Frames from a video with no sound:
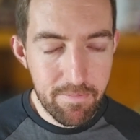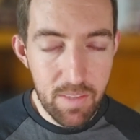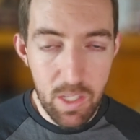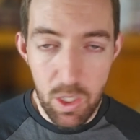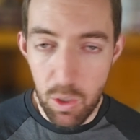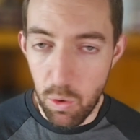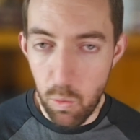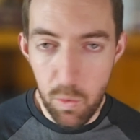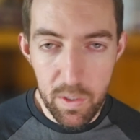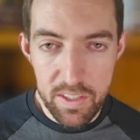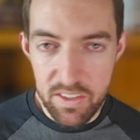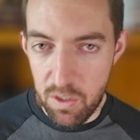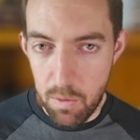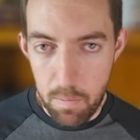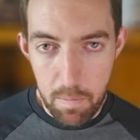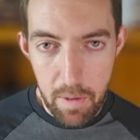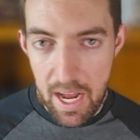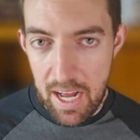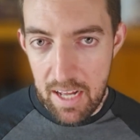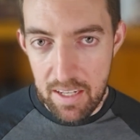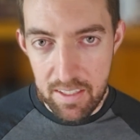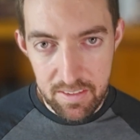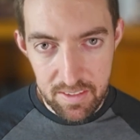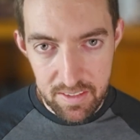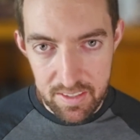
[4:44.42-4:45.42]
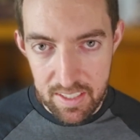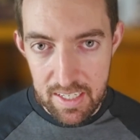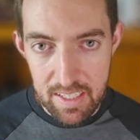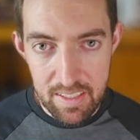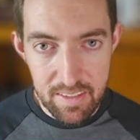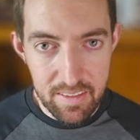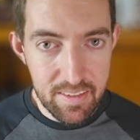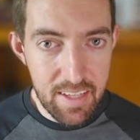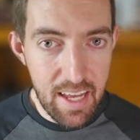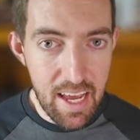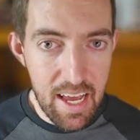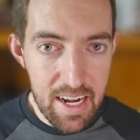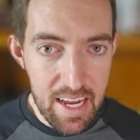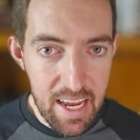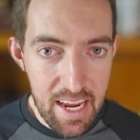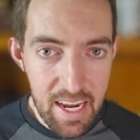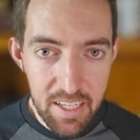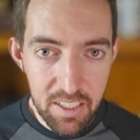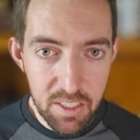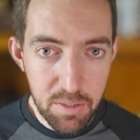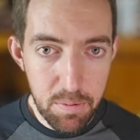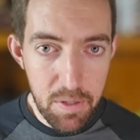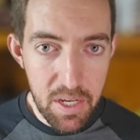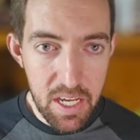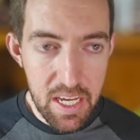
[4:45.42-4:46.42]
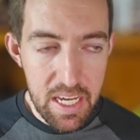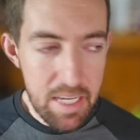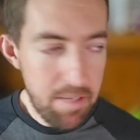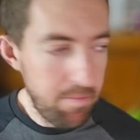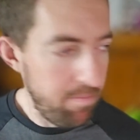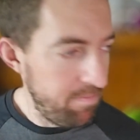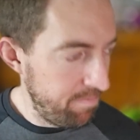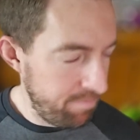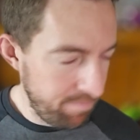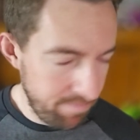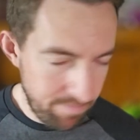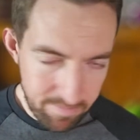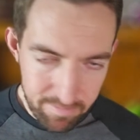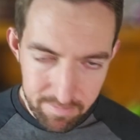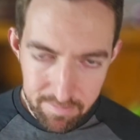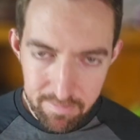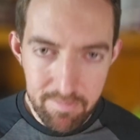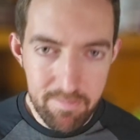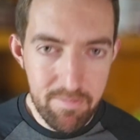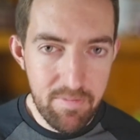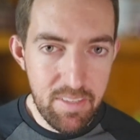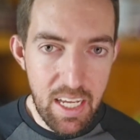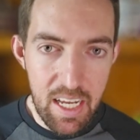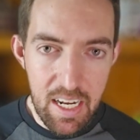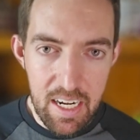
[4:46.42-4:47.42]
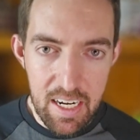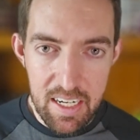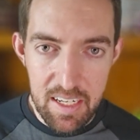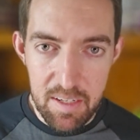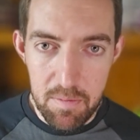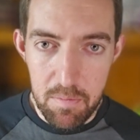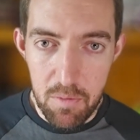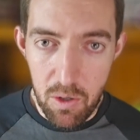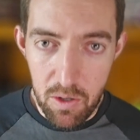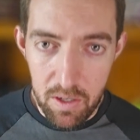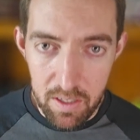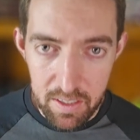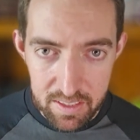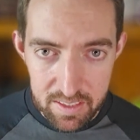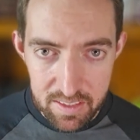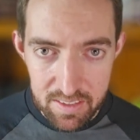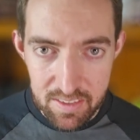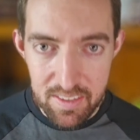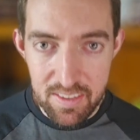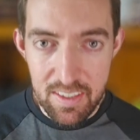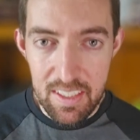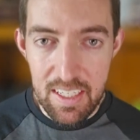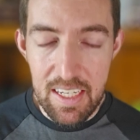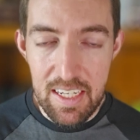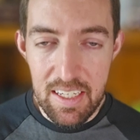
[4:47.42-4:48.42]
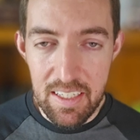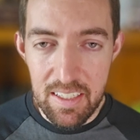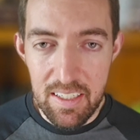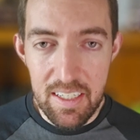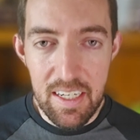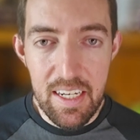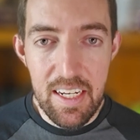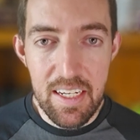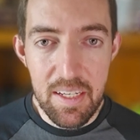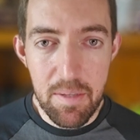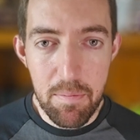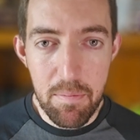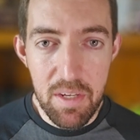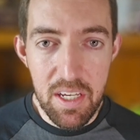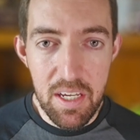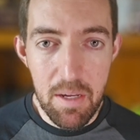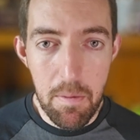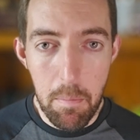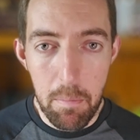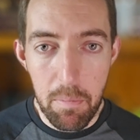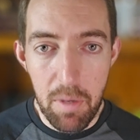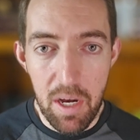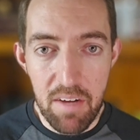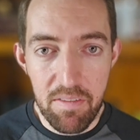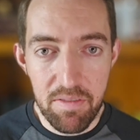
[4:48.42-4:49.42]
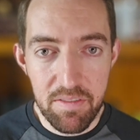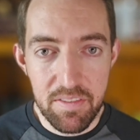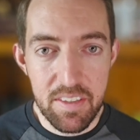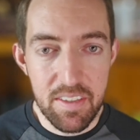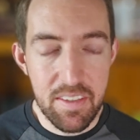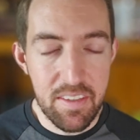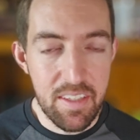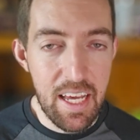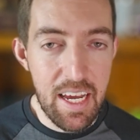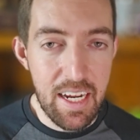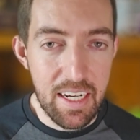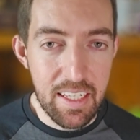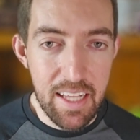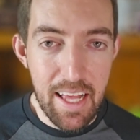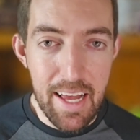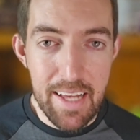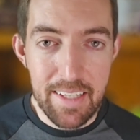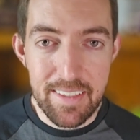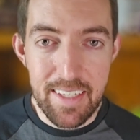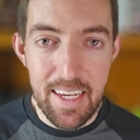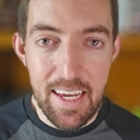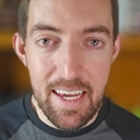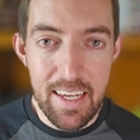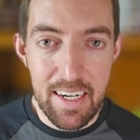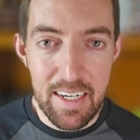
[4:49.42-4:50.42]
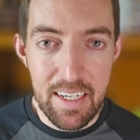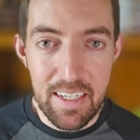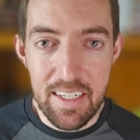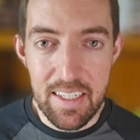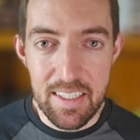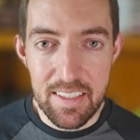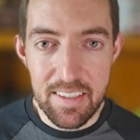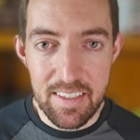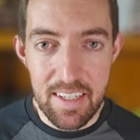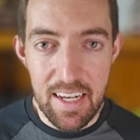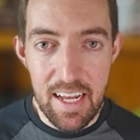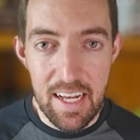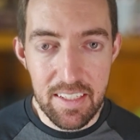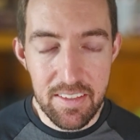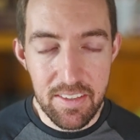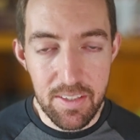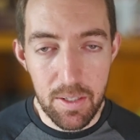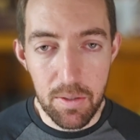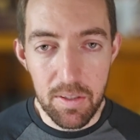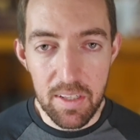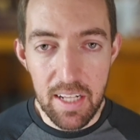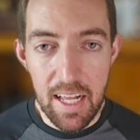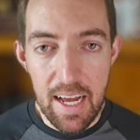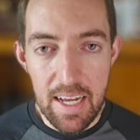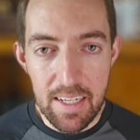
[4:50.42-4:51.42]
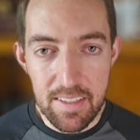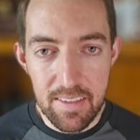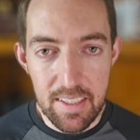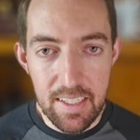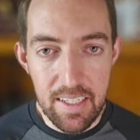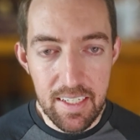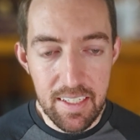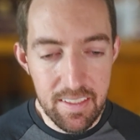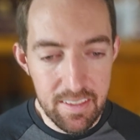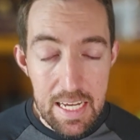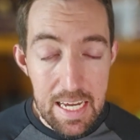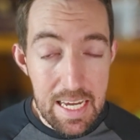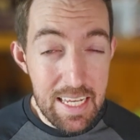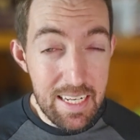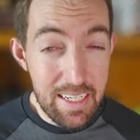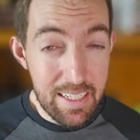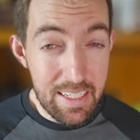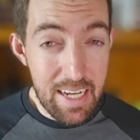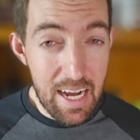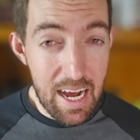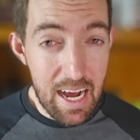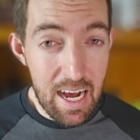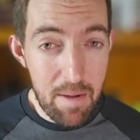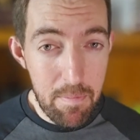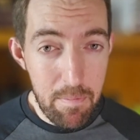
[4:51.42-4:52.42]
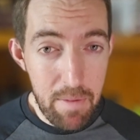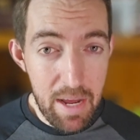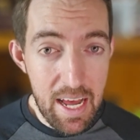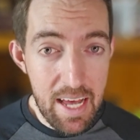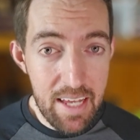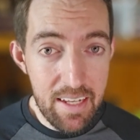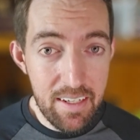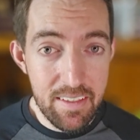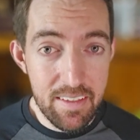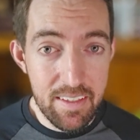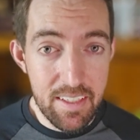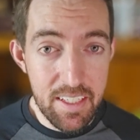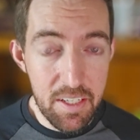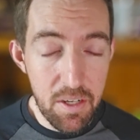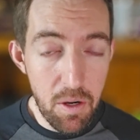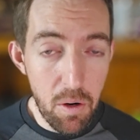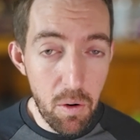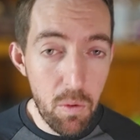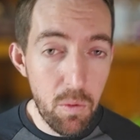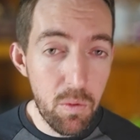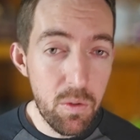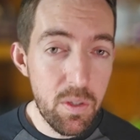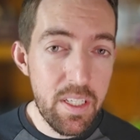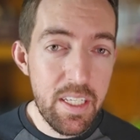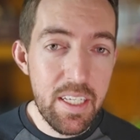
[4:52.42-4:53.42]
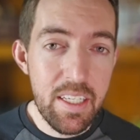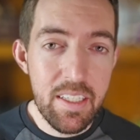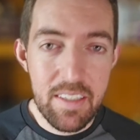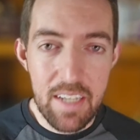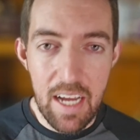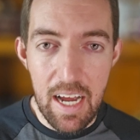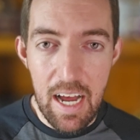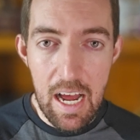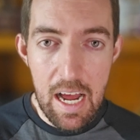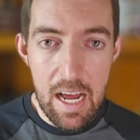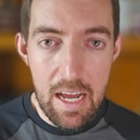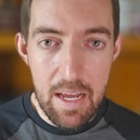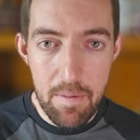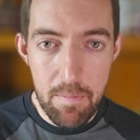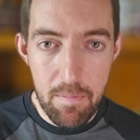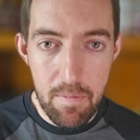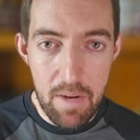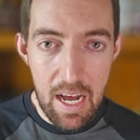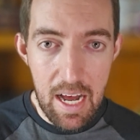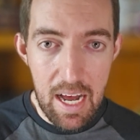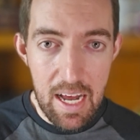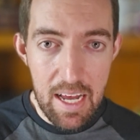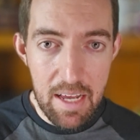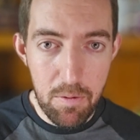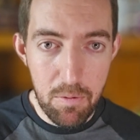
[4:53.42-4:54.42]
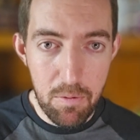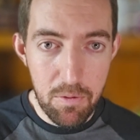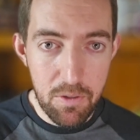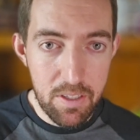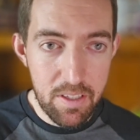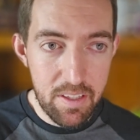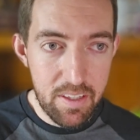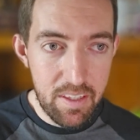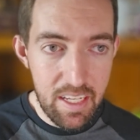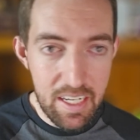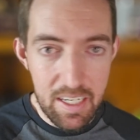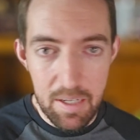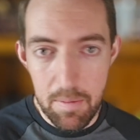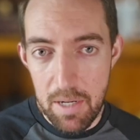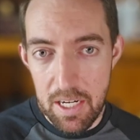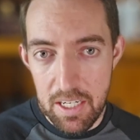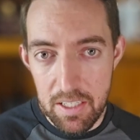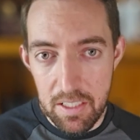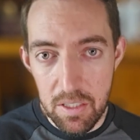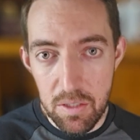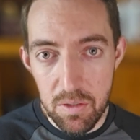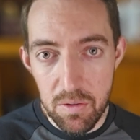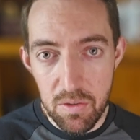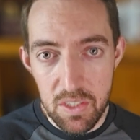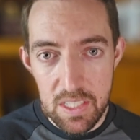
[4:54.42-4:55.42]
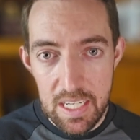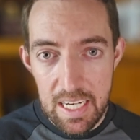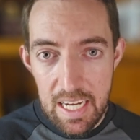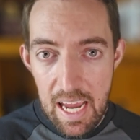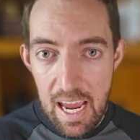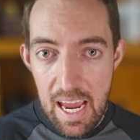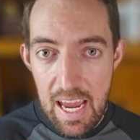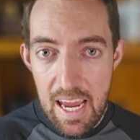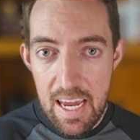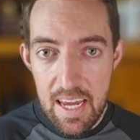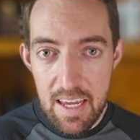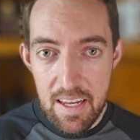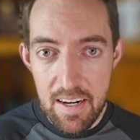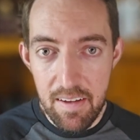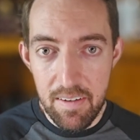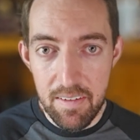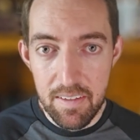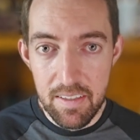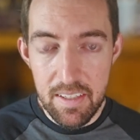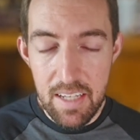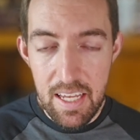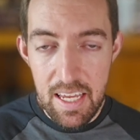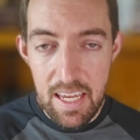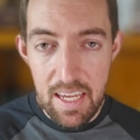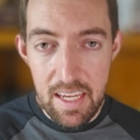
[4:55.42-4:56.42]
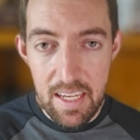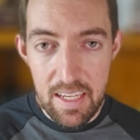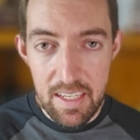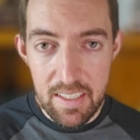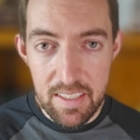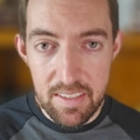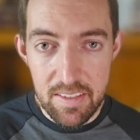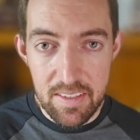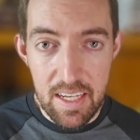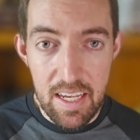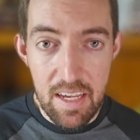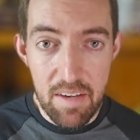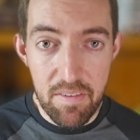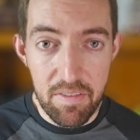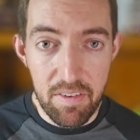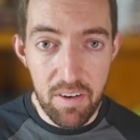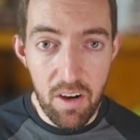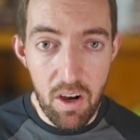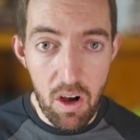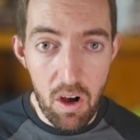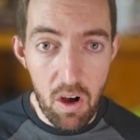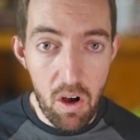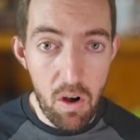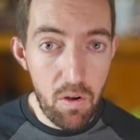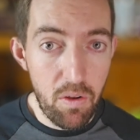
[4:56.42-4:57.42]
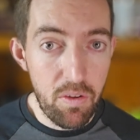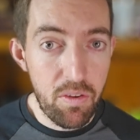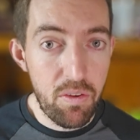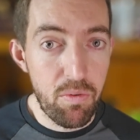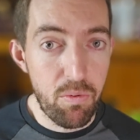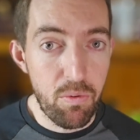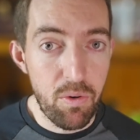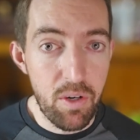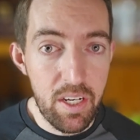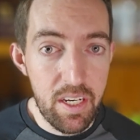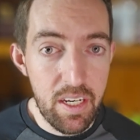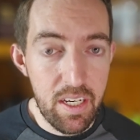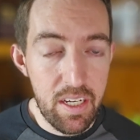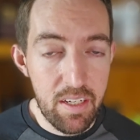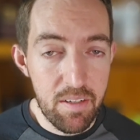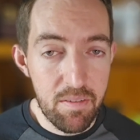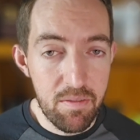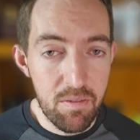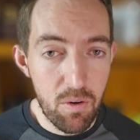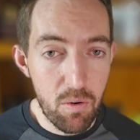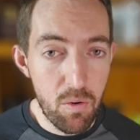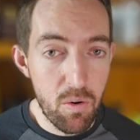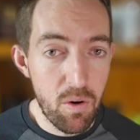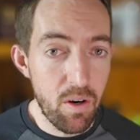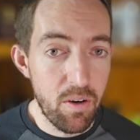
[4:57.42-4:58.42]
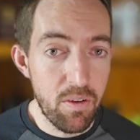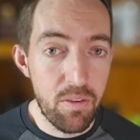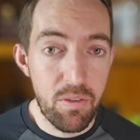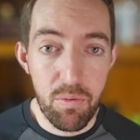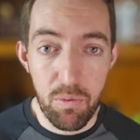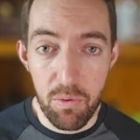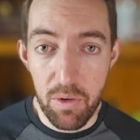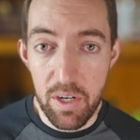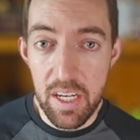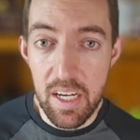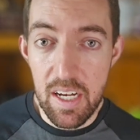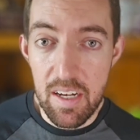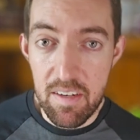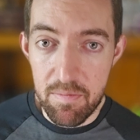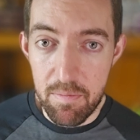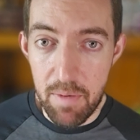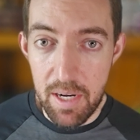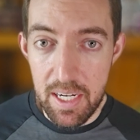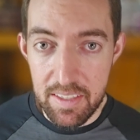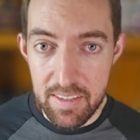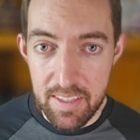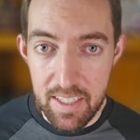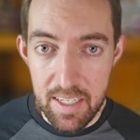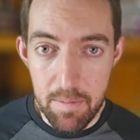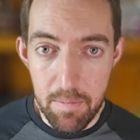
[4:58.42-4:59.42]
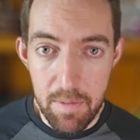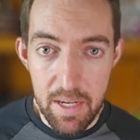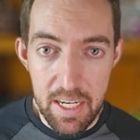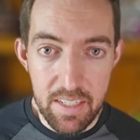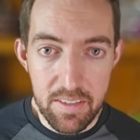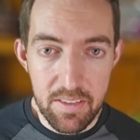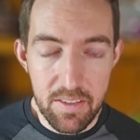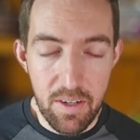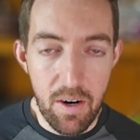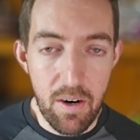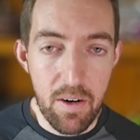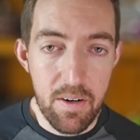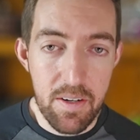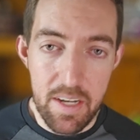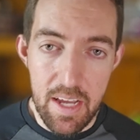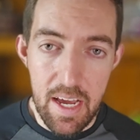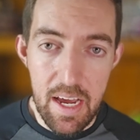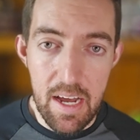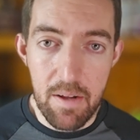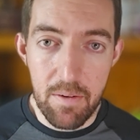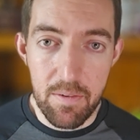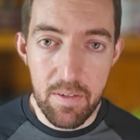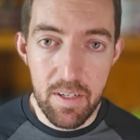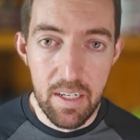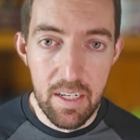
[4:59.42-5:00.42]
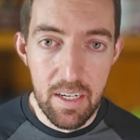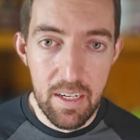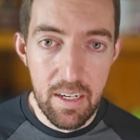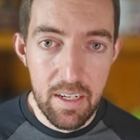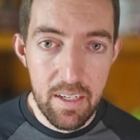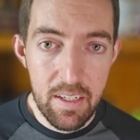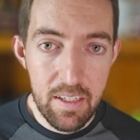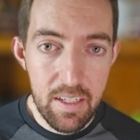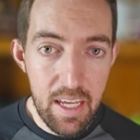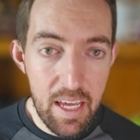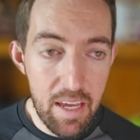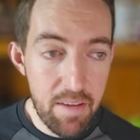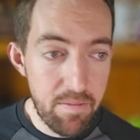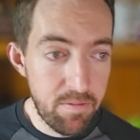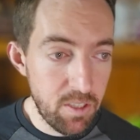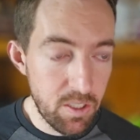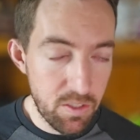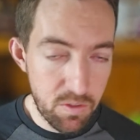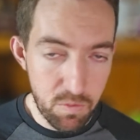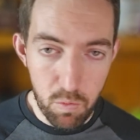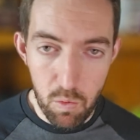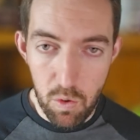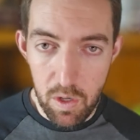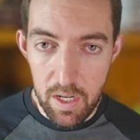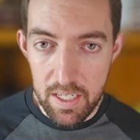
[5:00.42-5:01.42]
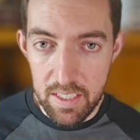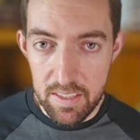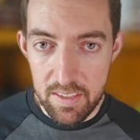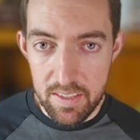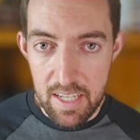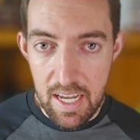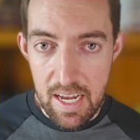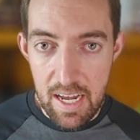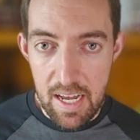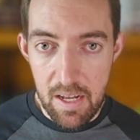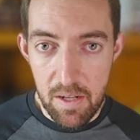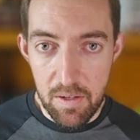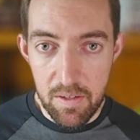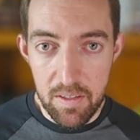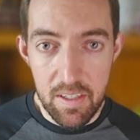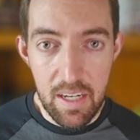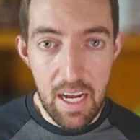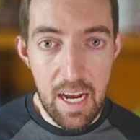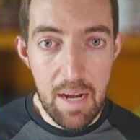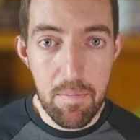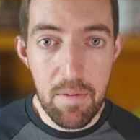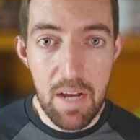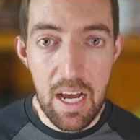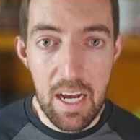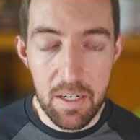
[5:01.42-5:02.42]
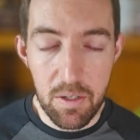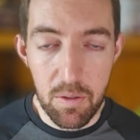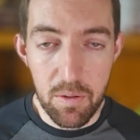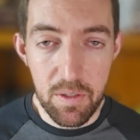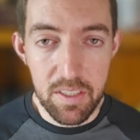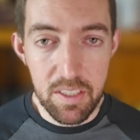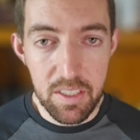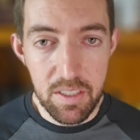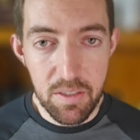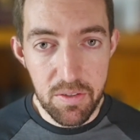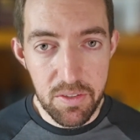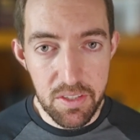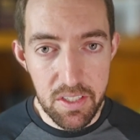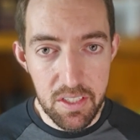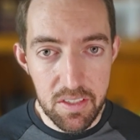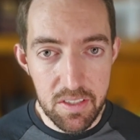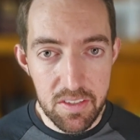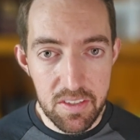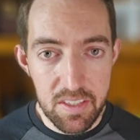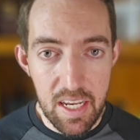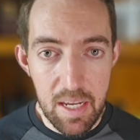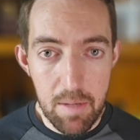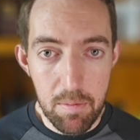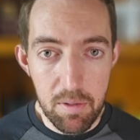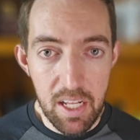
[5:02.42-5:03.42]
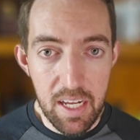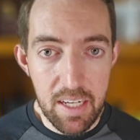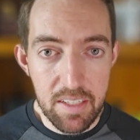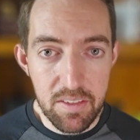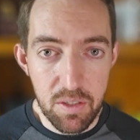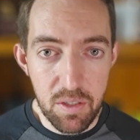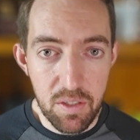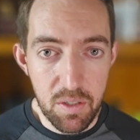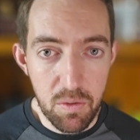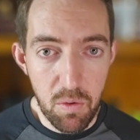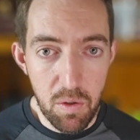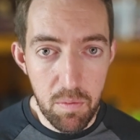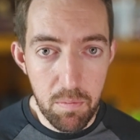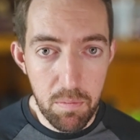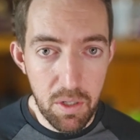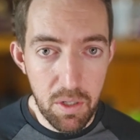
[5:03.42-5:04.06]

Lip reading: Your wizard pal's at 10 HP. Not anymore. He can be buffed. That glass cannon is not so glassy. In combat, the only time I would think about using aid is if all three or three of my teammates are down. If just one is down, I'm not going to use it to stabilize only one